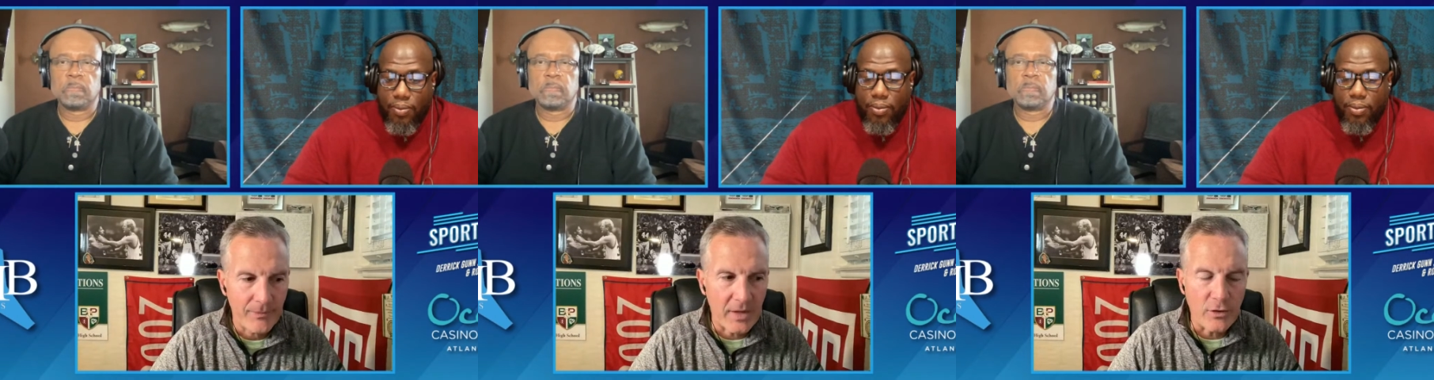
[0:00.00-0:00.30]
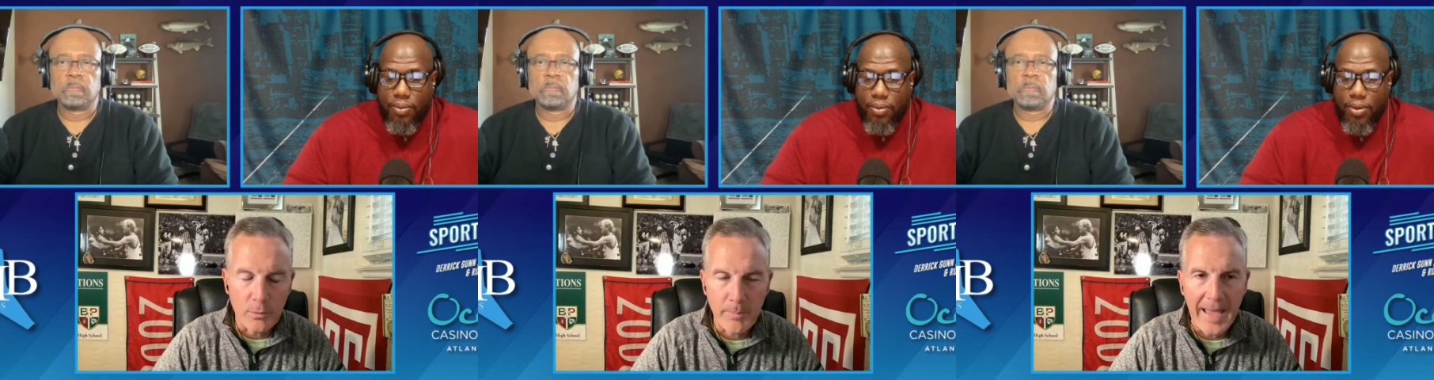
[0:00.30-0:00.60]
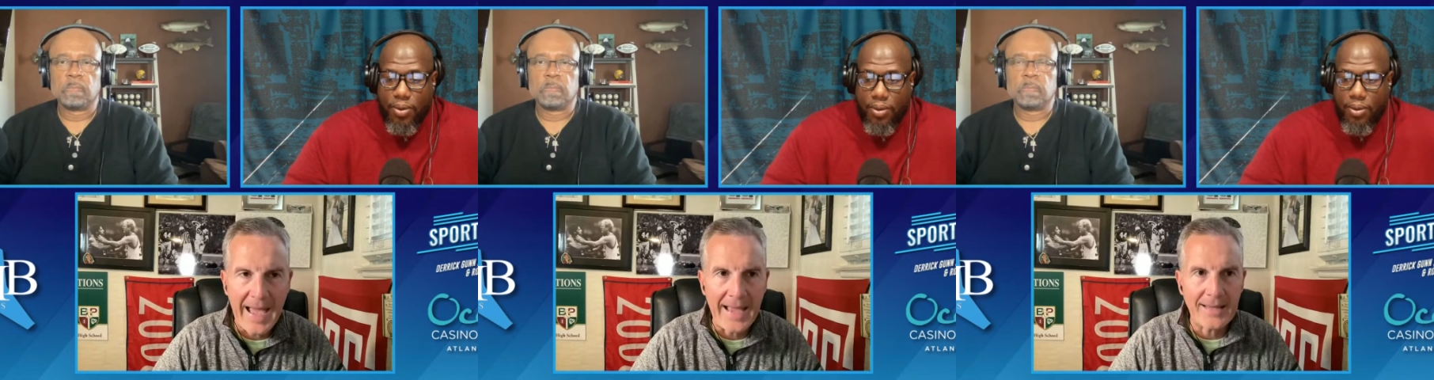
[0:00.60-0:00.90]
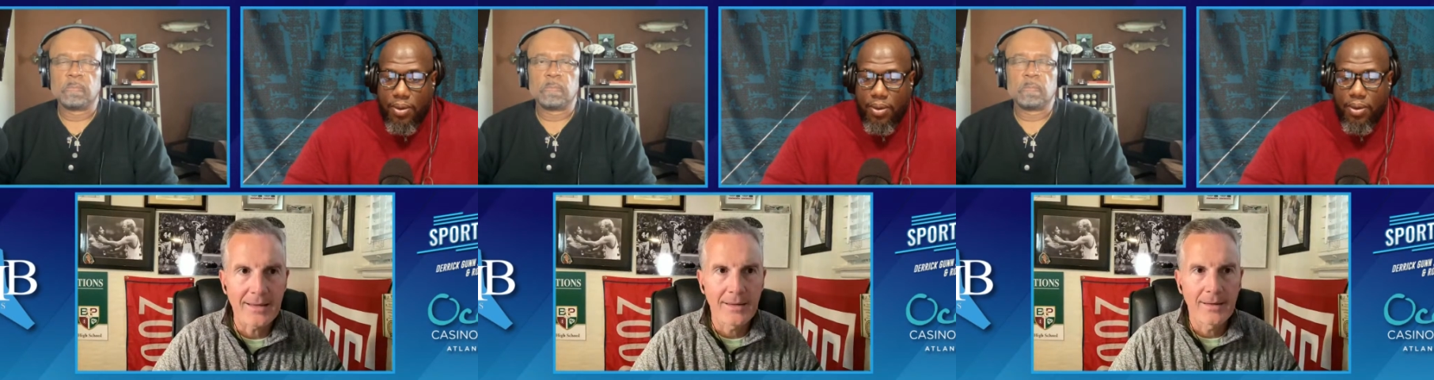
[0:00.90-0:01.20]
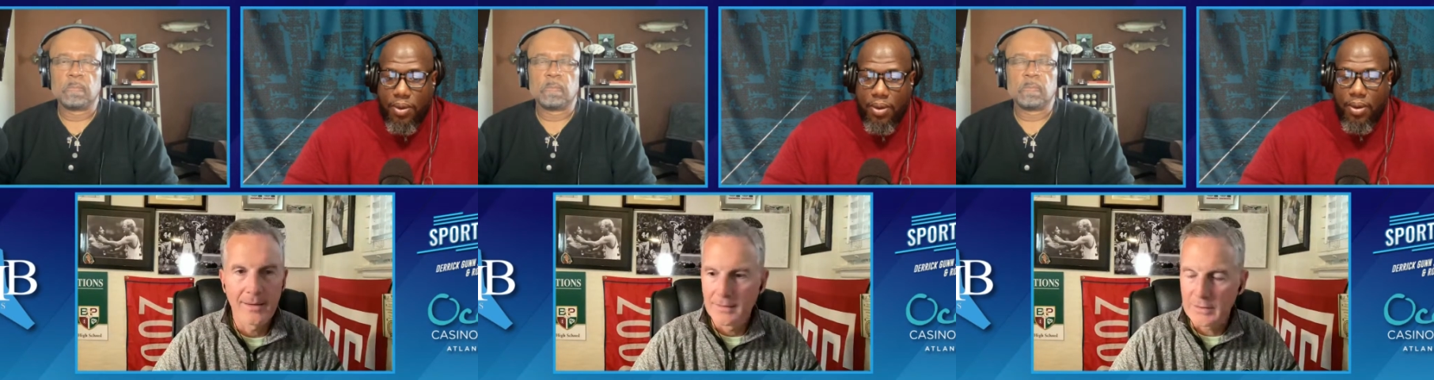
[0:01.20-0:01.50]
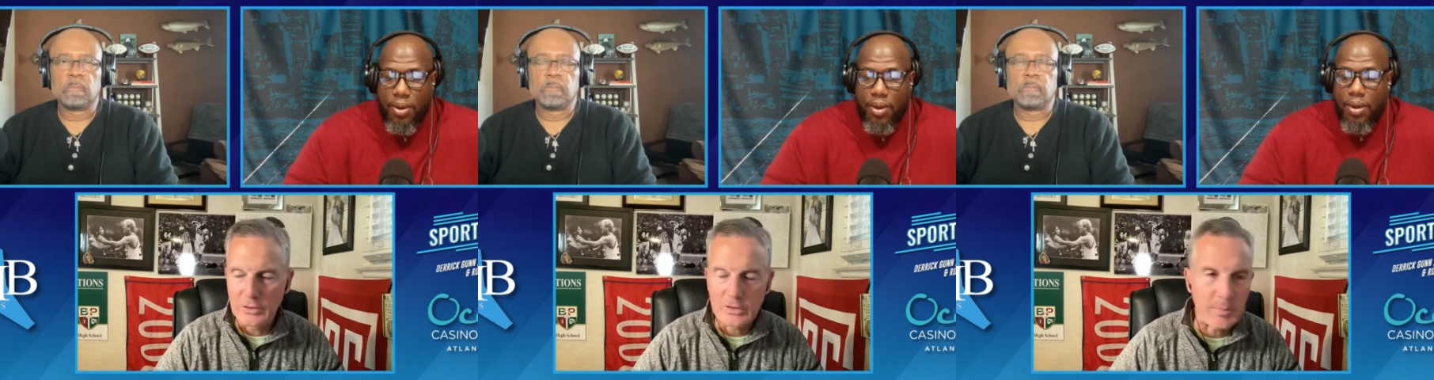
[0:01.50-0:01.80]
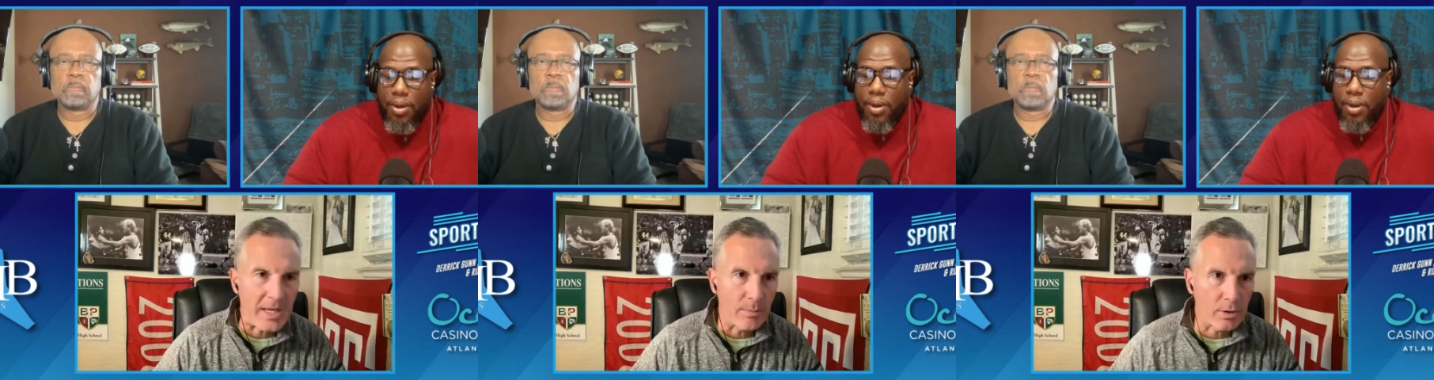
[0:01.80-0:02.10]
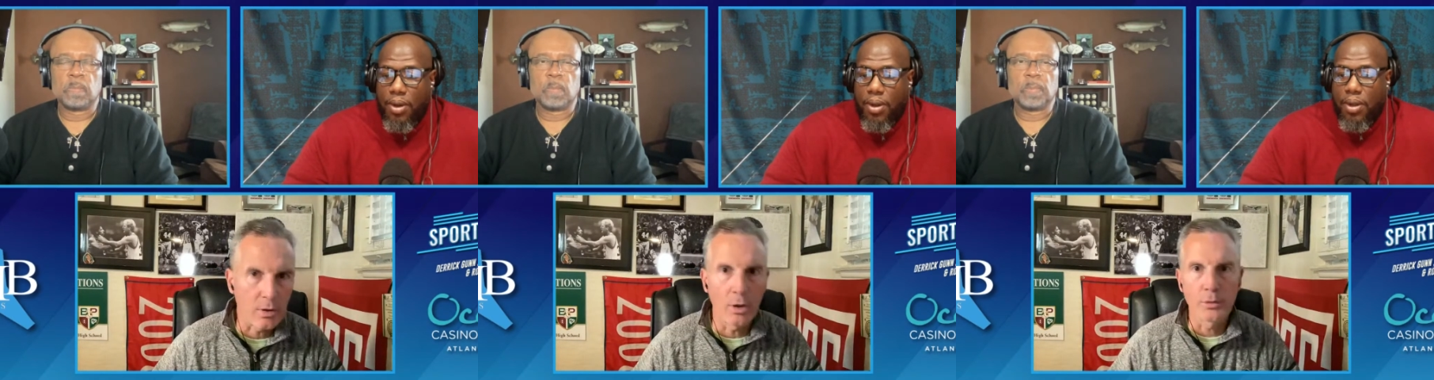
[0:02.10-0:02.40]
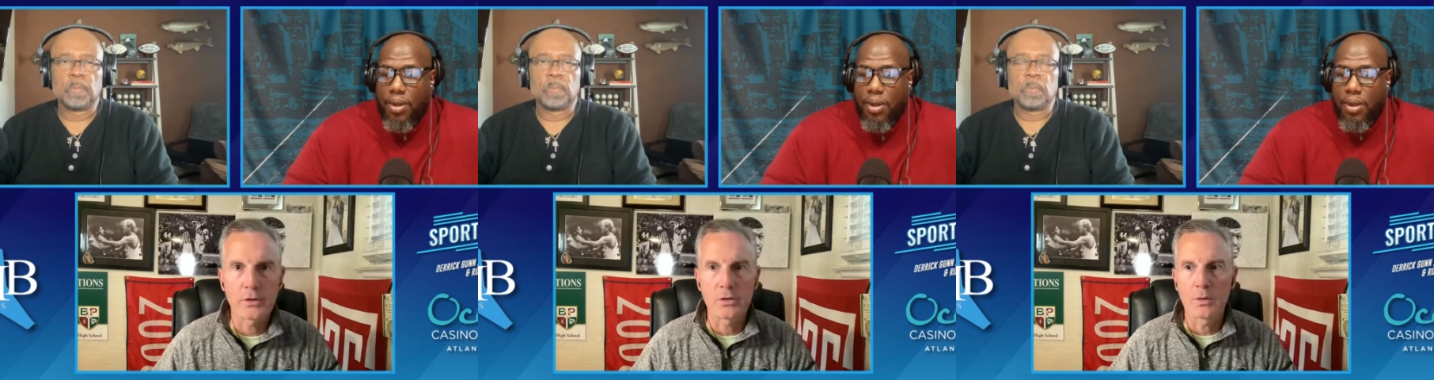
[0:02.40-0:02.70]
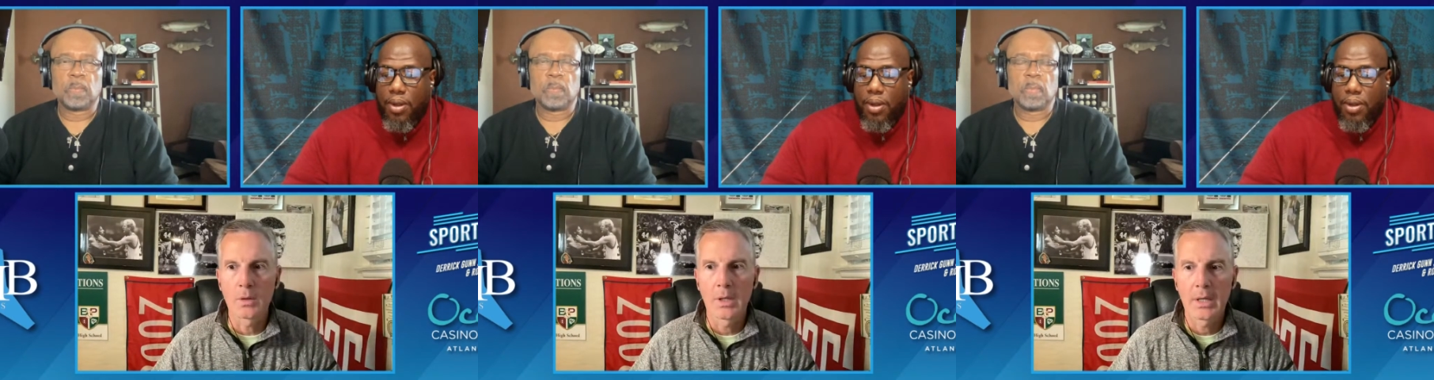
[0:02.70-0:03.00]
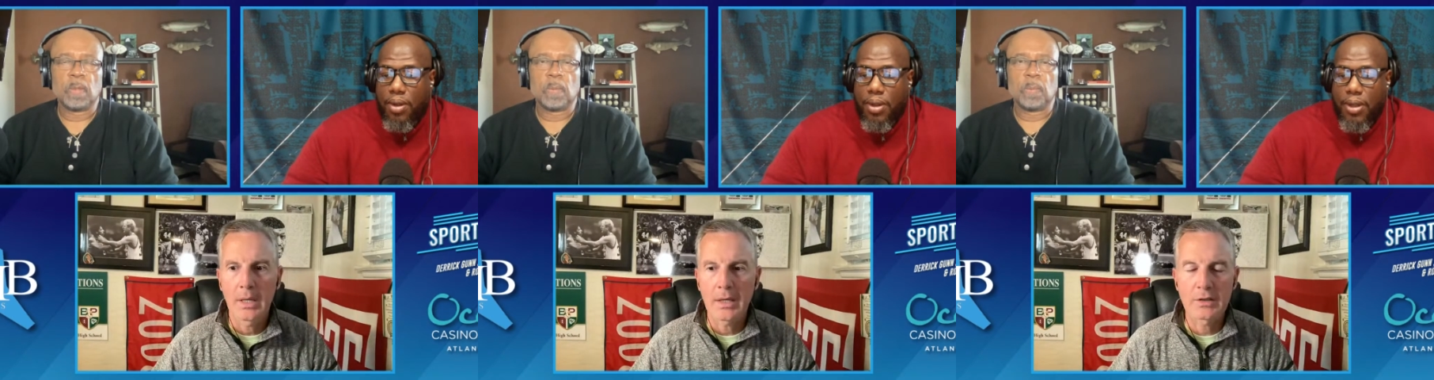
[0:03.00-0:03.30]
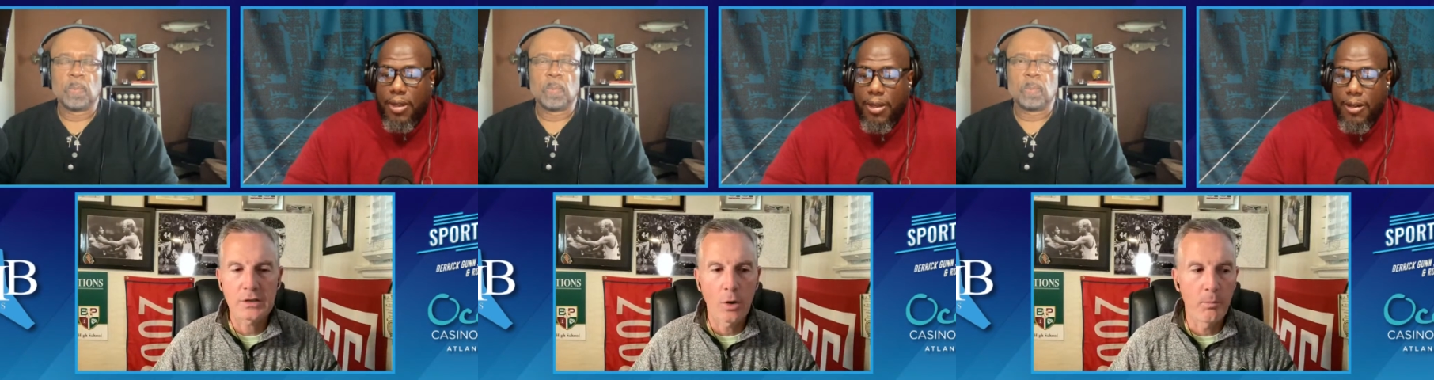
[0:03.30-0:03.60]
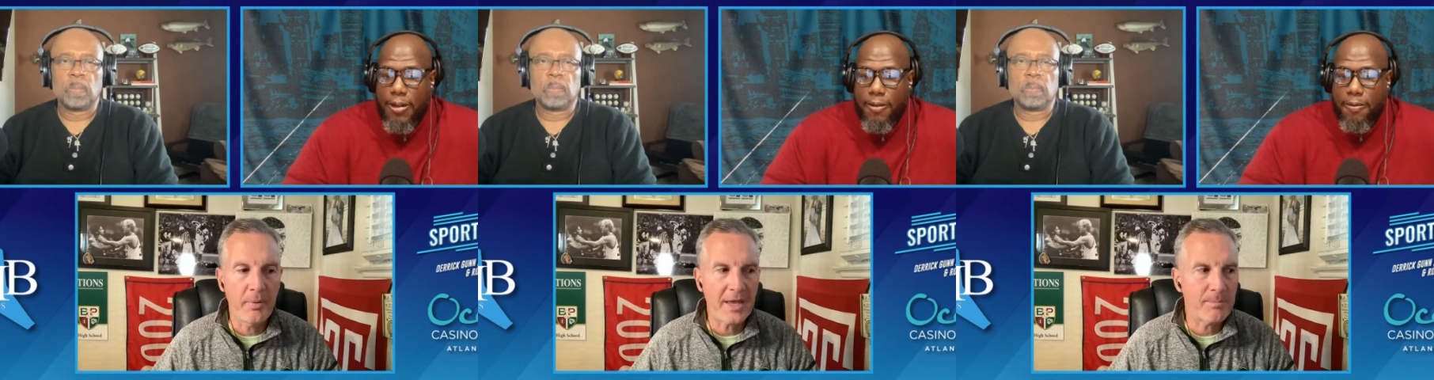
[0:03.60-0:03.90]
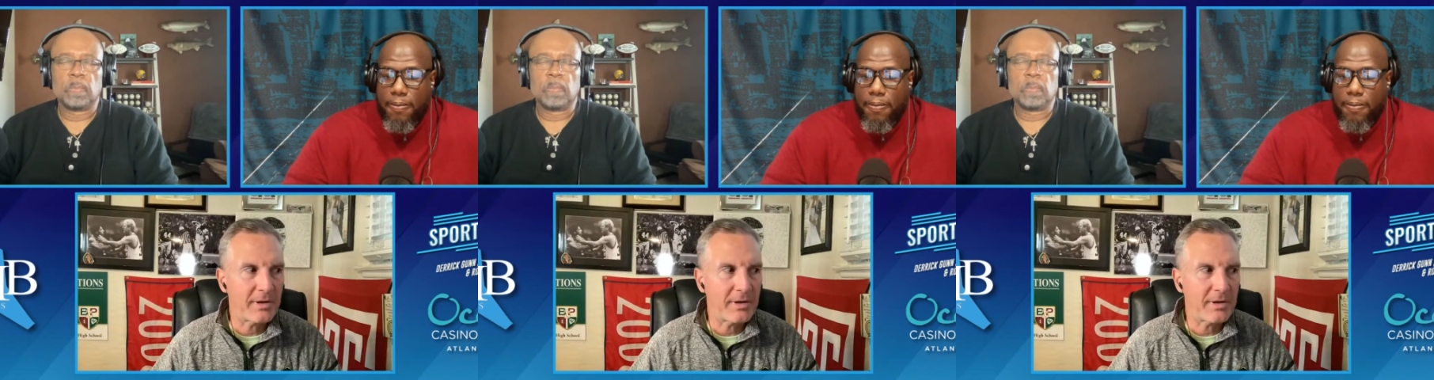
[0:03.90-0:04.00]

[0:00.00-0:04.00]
Speaker 1: in your bag to just be able to go to is so big.